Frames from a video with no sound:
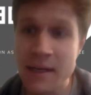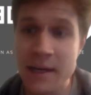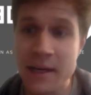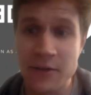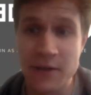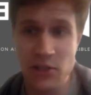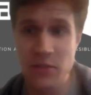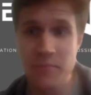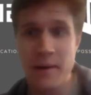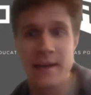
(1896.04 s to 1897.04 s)
A
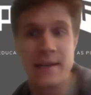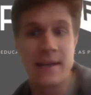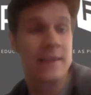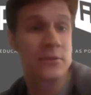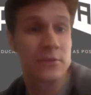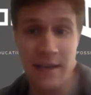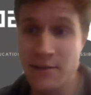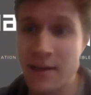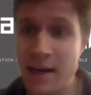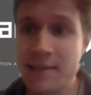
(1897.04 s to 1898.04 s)
question by, so
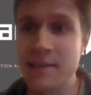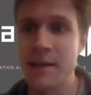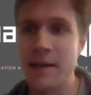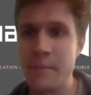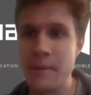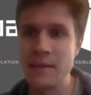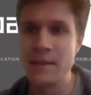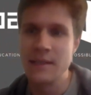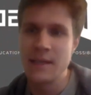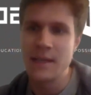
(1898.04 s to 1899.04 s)
thanks for the answer.
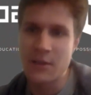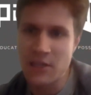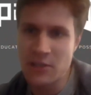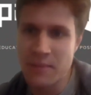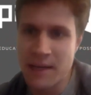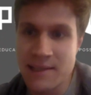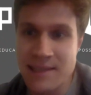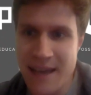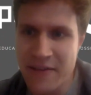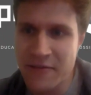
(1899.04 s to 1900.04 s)
A question by
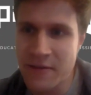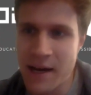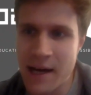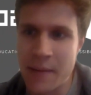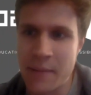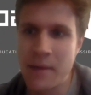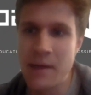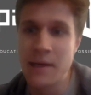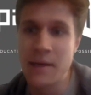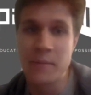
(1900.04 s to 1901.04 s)
Seth.
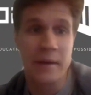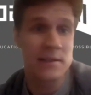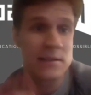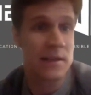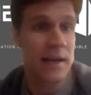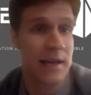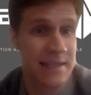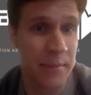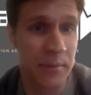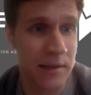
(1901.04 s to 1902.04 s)
Based on the
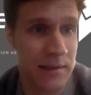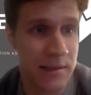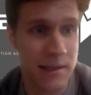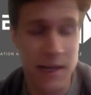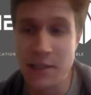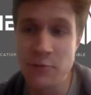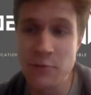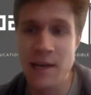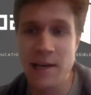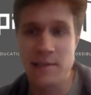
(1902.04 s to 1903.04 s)
examples and
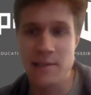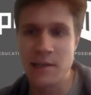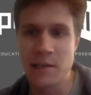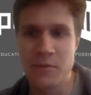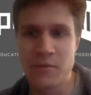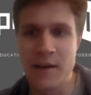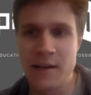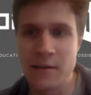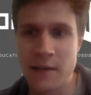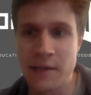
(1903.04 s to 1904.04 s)
use cases that you
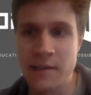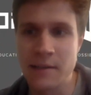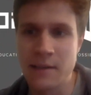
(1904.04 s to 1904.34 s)
provided, Greg,